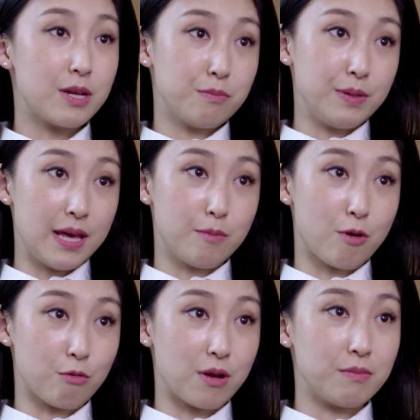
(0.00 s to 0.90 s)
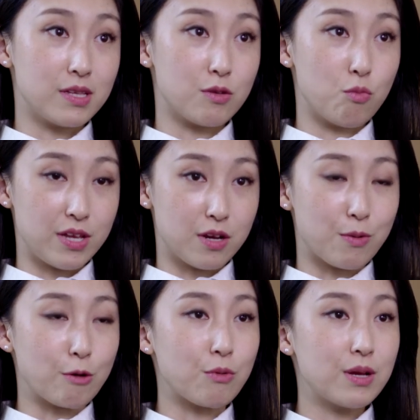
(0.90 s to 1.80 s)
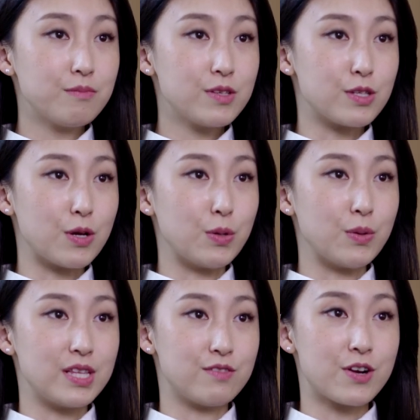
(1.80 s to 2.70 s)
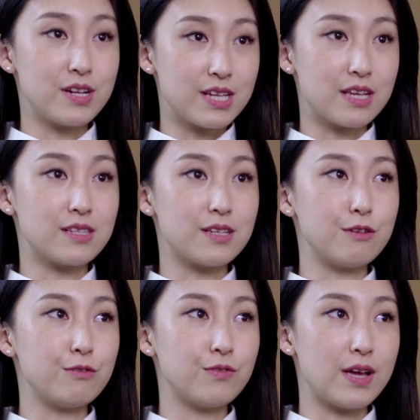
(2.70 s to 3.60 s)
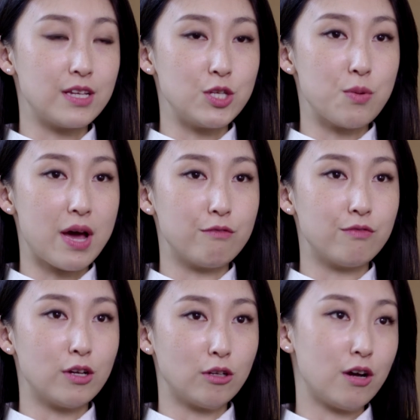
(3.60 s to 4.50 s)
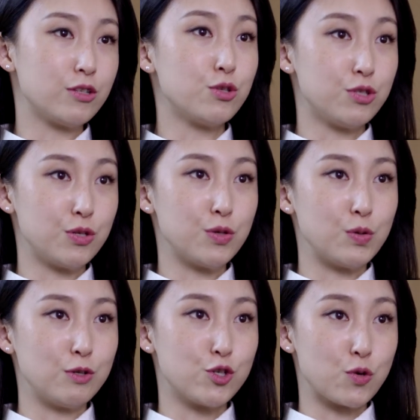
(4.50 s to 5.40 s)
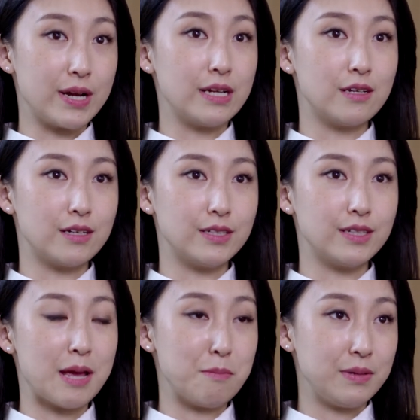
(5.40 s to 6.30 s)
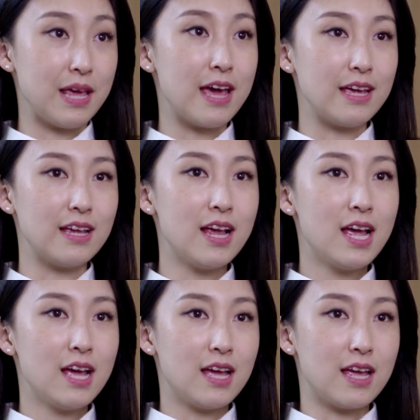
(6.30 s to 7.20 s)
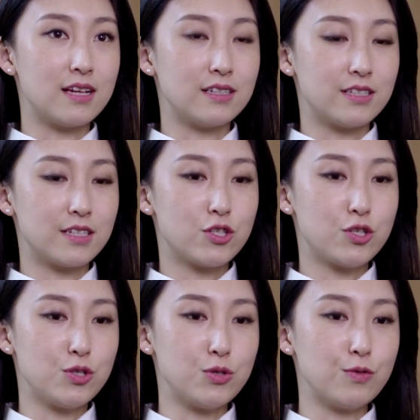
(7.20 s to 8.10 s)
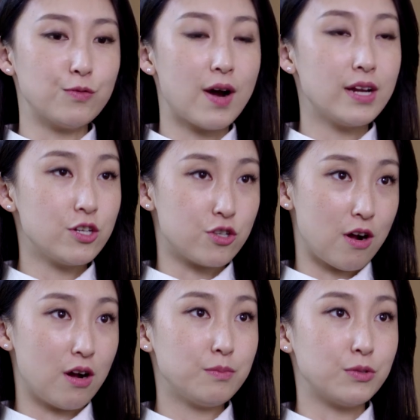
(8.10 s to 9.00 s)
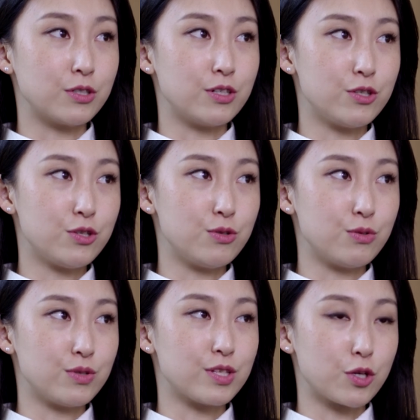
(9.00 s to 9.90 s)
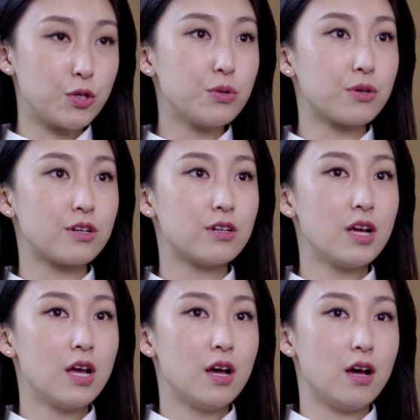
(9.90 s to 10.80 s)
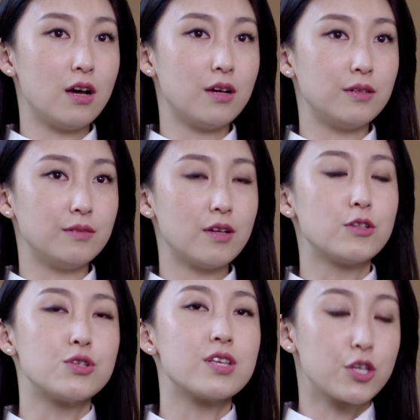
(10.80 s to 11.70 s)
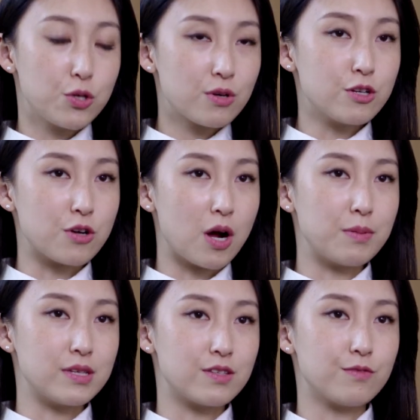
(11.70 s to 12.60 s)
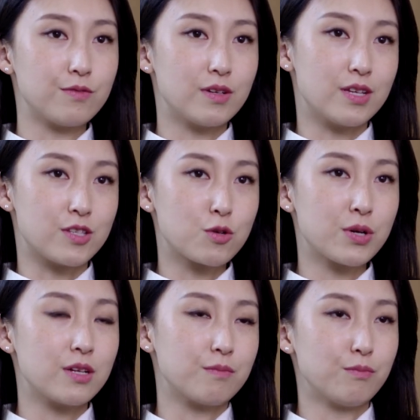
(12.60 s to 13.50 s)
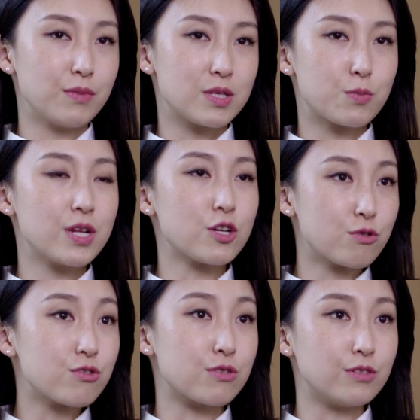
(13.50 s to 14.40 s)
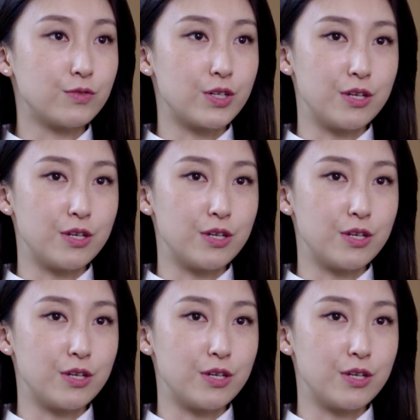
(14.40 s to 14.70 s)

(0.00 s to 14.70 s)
MBA program is a one-year program, so it's very intensive and you have a lot to do during the MBA. And to find a job or to secure a job, it's pretty crucial for